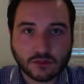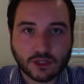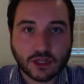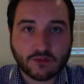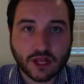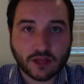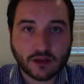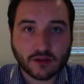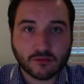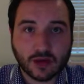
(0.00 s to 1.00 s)
Good
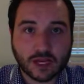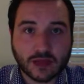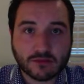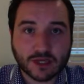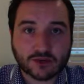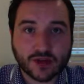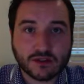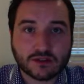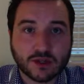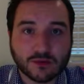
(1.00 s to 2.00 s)
evening, my name's Edward
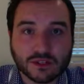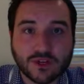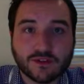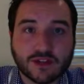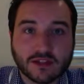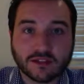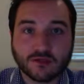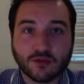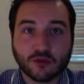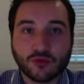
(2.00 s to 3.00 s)
Crouch, I'm Conservative
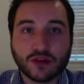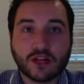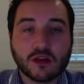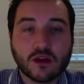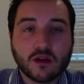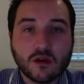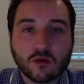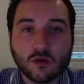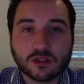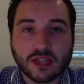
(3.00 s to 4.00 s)
Councillor for Marine
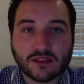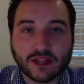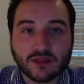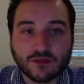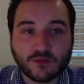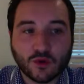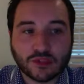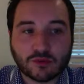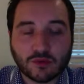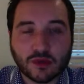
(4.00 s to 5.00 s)
Ward, and thank you
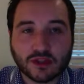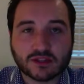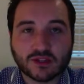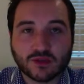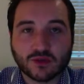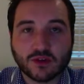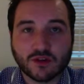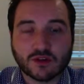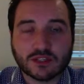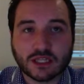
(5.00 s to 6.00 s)
for stopping by to
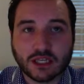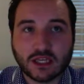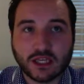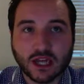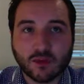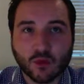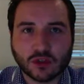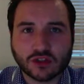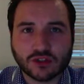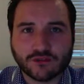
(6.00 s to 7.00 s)
see,
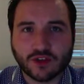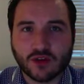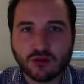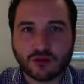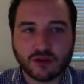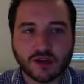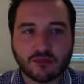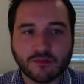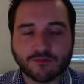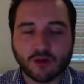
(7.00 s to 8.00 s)
watch, view
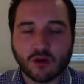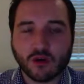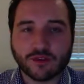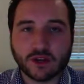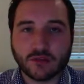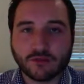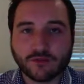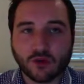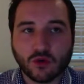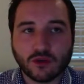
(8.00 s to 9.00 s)
number four, video number
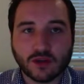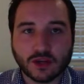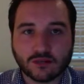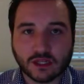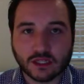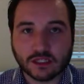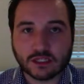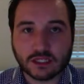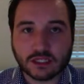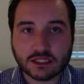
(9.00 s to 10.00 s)
four that I have done
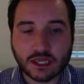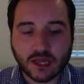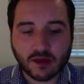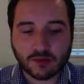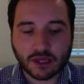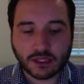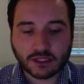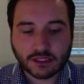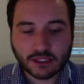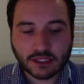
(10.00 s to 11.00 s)
since uh, being
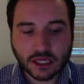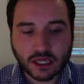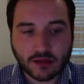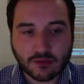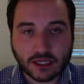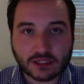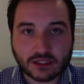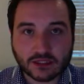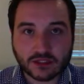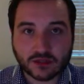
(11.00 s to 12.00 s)
um,
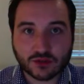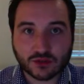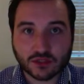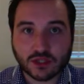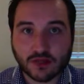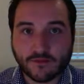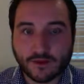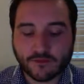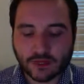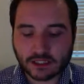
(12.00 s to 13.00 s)
elected to serve
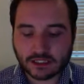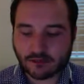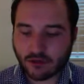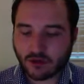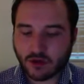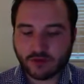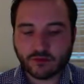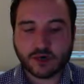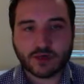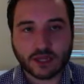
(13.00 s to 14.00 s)
the fantastic people of
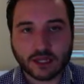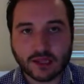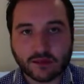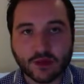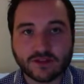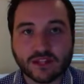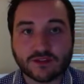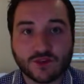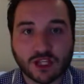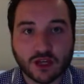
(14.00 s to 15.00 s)
Worthing. Uh, the uh, point of
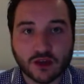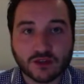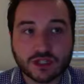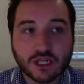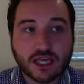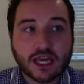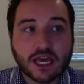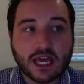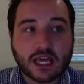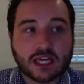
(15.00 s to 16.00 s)
these videos
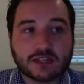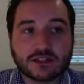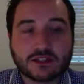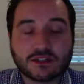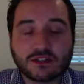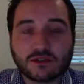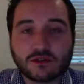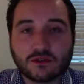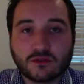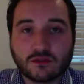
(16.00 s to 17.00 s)
is
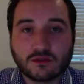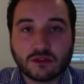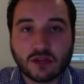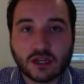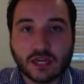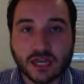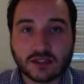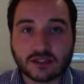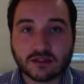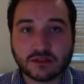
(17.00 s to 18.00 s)
to, I
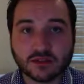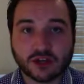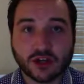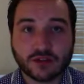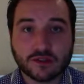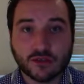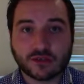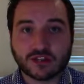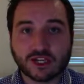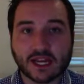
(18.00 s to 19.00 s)
guess, show
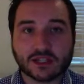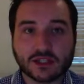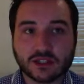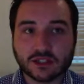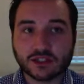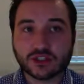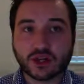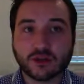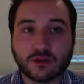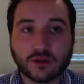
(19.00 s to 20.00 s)
democracy in action,
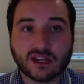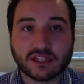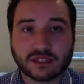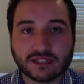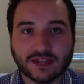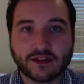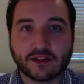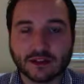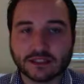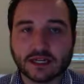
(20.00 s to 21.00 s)
show and
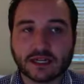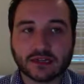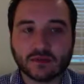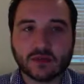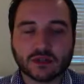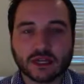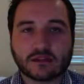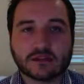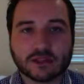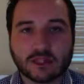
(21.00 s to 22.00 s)
tell exactly what
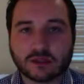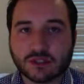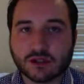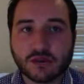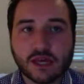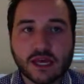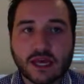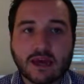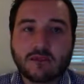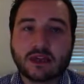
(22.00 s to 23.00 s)
councils get up to
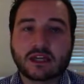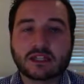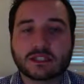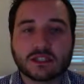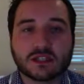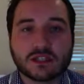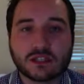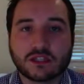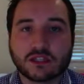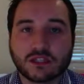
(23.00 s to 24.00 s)
in making
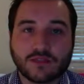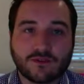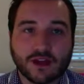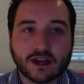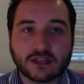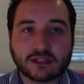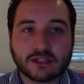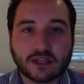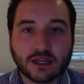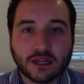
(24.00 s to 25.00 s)
decisions that
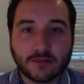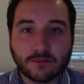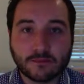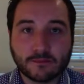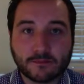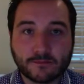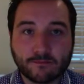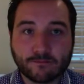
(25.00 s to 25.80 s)
affect um,